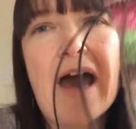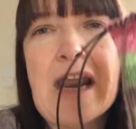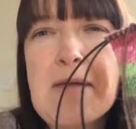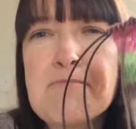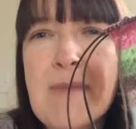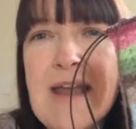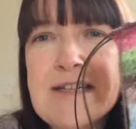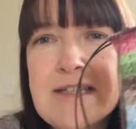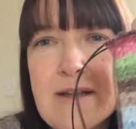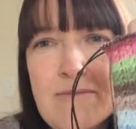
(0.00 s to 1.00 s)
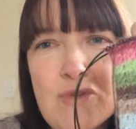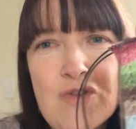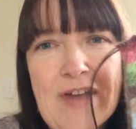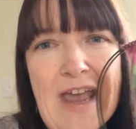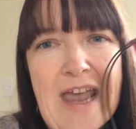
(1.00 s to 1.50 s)
And I might
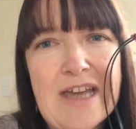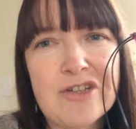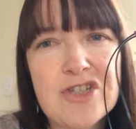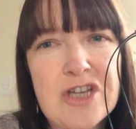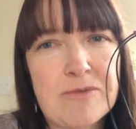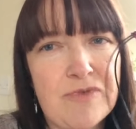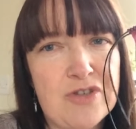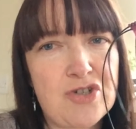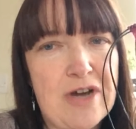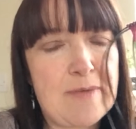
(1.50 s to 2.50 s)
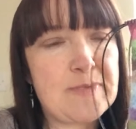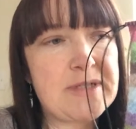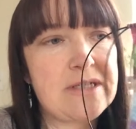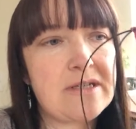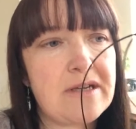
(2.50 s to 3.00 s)
move ahead on some of the
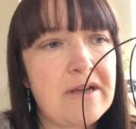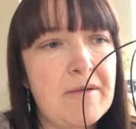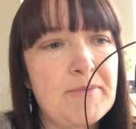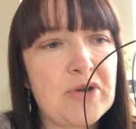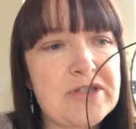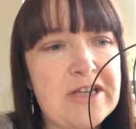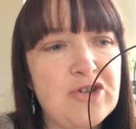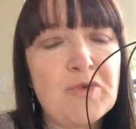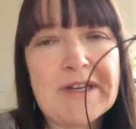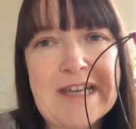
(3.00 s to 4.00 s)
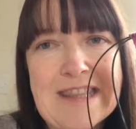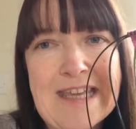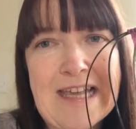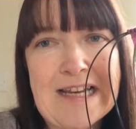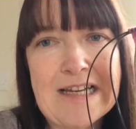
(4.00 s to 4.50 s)
stripes because I do want to get
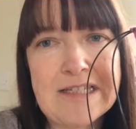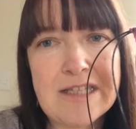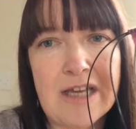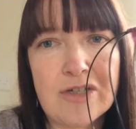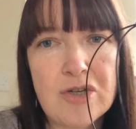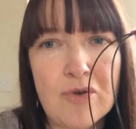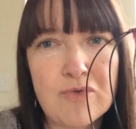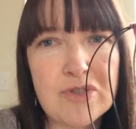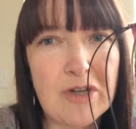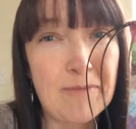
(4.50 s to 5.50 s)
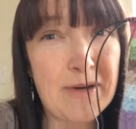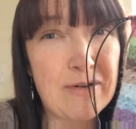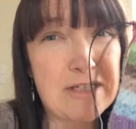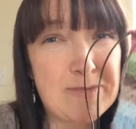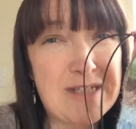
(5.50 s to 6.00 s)
the heels and toes done by
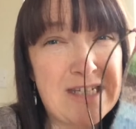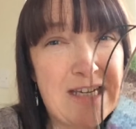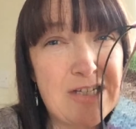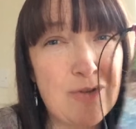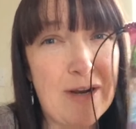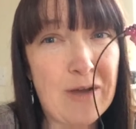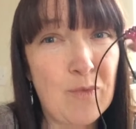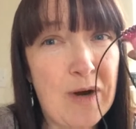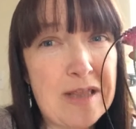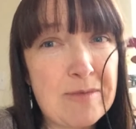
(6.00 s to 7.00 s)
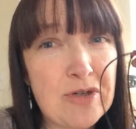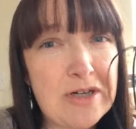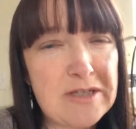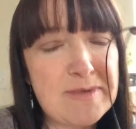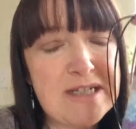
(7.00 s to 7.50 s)
Christmas Day so that I can wear them on
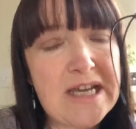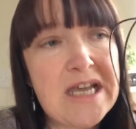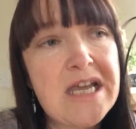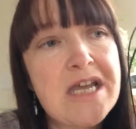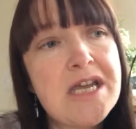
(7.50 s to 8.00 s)
Christmas Day.